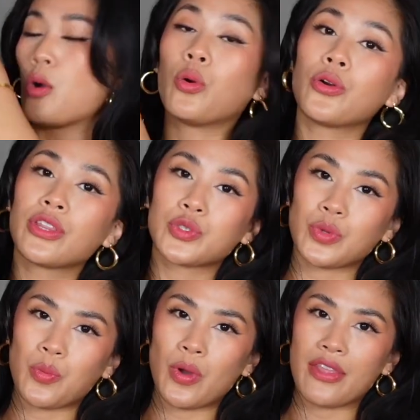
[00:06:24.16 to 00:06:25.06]
All the
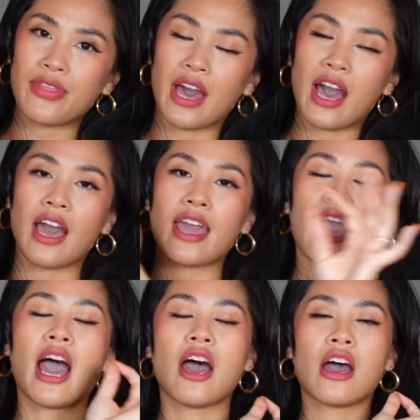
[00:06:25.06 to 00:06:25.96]
swimwear
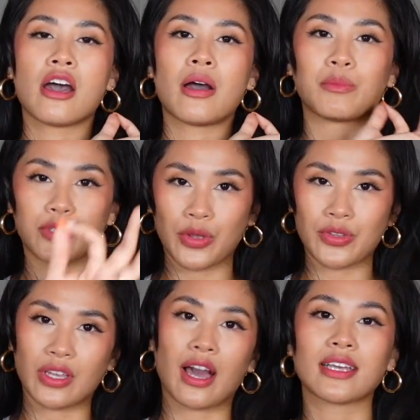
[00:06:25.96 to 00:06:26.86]
that I'm showing
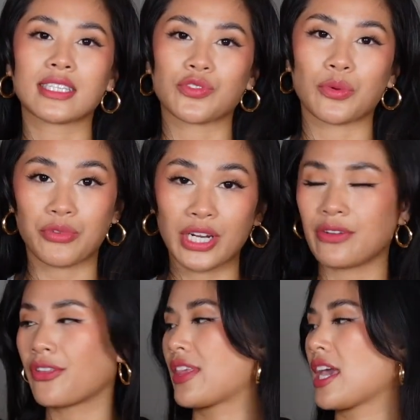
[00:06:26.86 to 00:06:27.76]
you guys is from
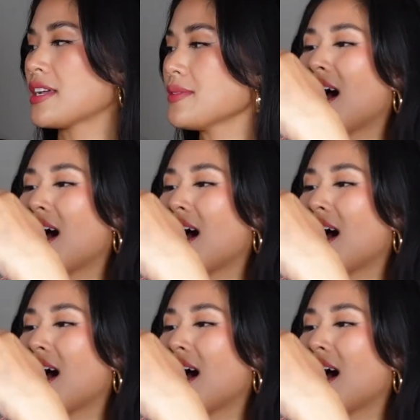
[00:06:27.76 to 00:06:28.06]
PrettyLittleThing.